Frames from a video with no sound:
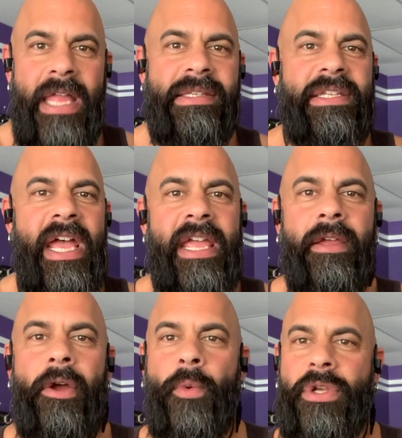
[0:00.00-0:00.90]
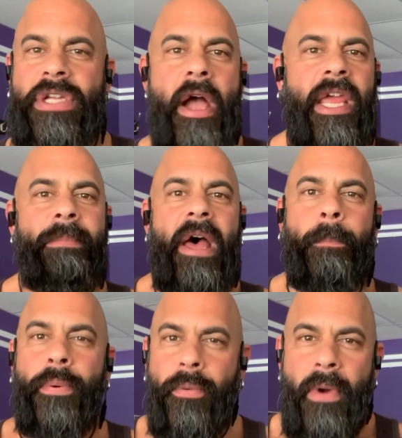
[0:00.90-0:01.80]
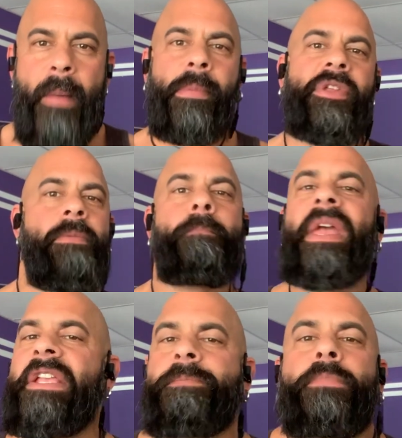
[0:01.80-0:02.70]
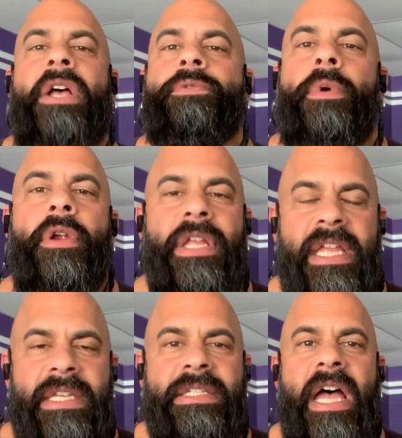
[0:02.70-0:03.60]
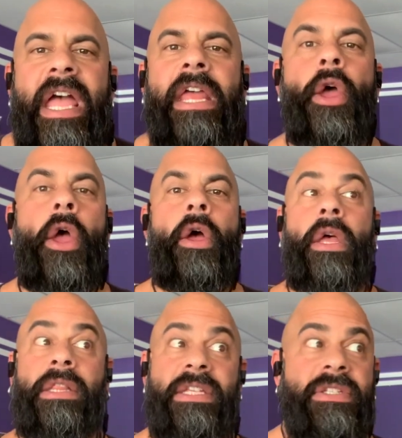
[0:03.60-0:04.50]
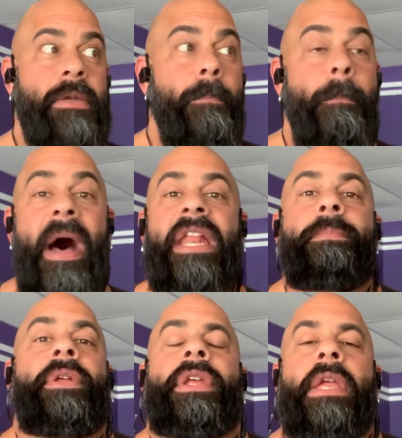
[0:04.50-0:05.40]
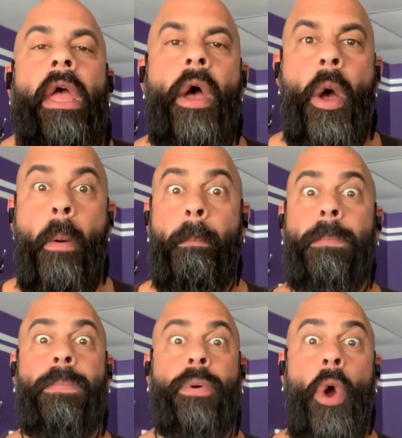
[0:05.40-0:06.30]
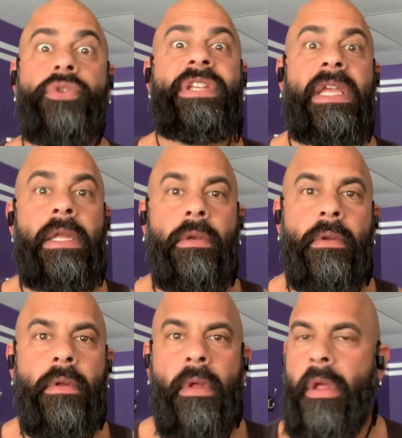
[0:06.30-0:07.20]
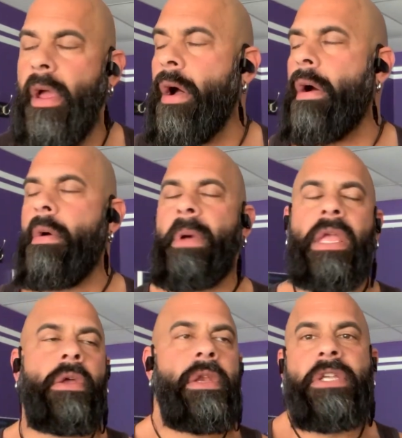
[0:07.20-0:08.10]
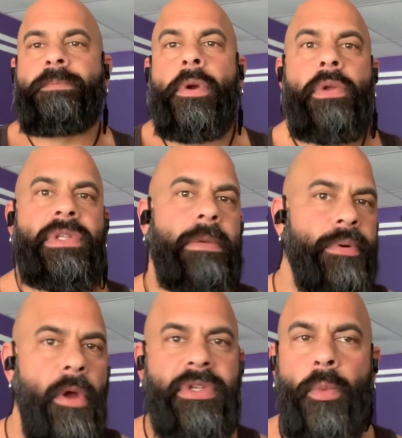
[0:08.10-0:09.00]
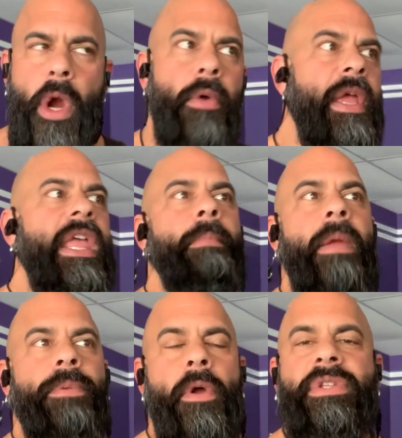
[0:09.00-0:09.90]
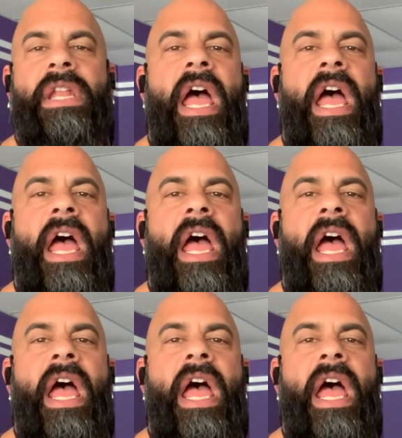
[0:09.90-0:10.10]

Today, we're talking about probably the biggest buzzword in diet, at least in bodybuilding, protein. Oh my goodness, protein, protein. Where do I get my protein?